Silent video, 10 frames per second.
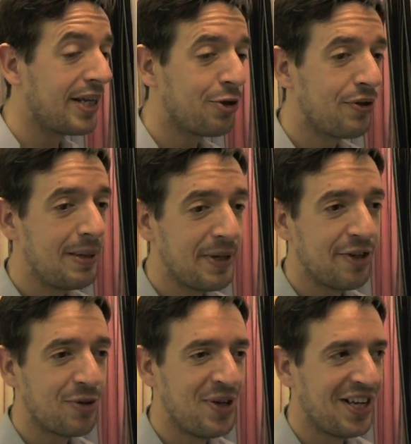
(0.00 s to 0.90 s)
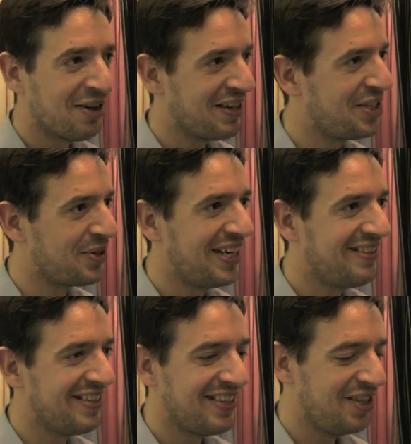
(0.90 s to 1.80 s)
That's really because when I
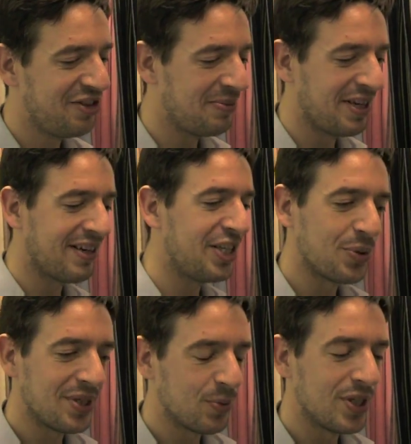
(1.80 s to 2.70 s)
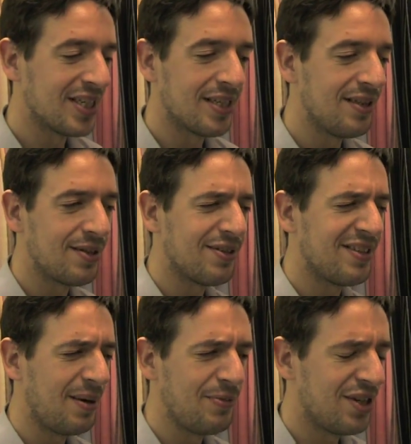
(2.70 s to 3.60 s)
graduated, I looked at my graduate work and
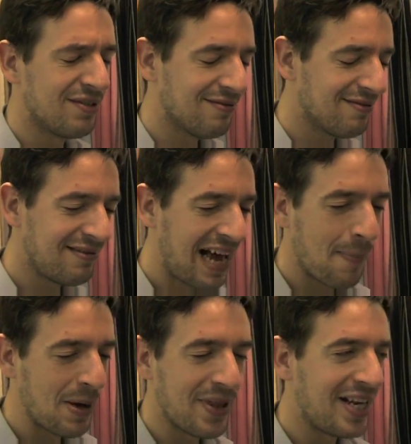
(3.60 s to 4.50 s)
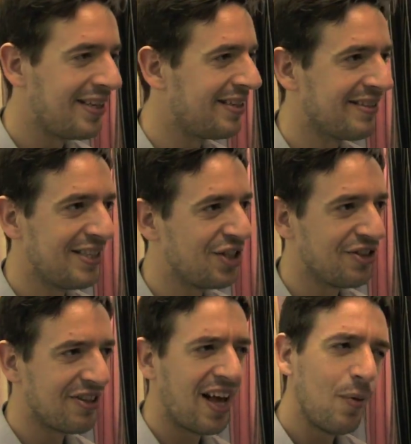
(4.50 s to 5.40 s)
thought, I'm not happy with any of this,
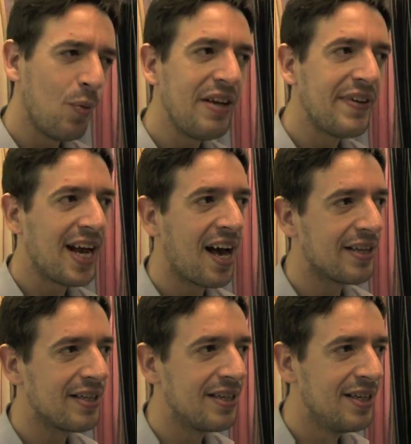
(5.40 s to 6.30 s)
and weaving hadn't